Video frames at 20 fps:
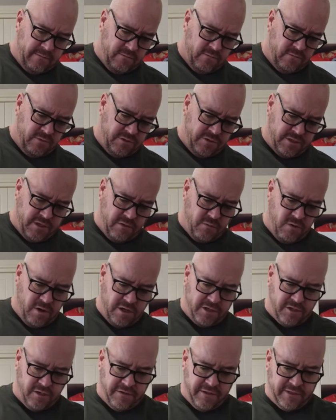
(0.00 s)
I'm just going to
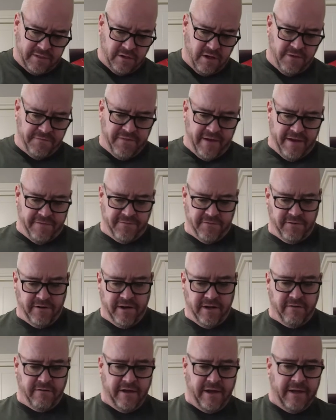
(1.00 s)
wash all this off after
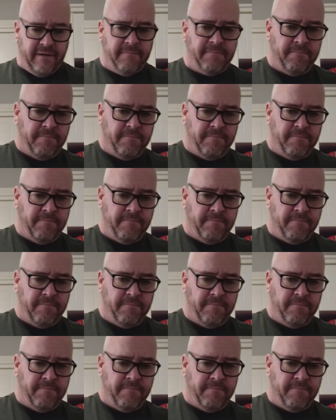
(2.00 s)
anyway.